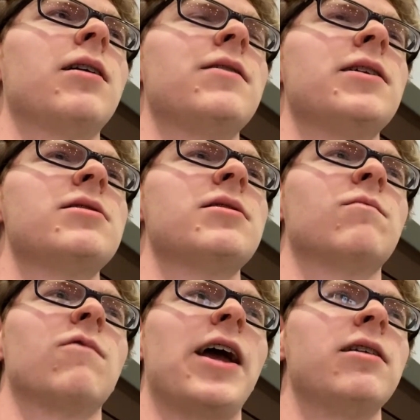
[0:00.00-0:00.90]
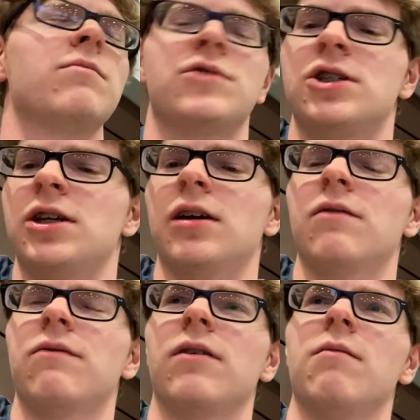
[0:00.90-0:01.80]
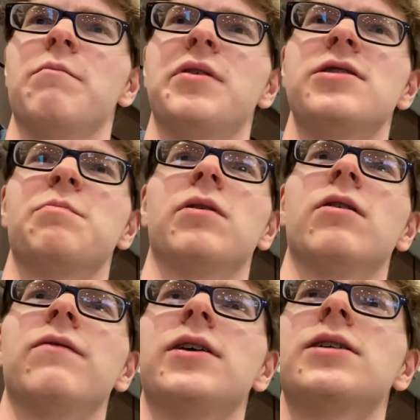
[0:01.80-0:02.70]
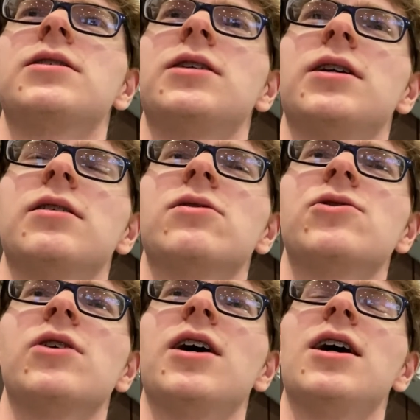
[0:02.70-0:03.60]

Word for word: and then some random chick from Pitch Perfect sings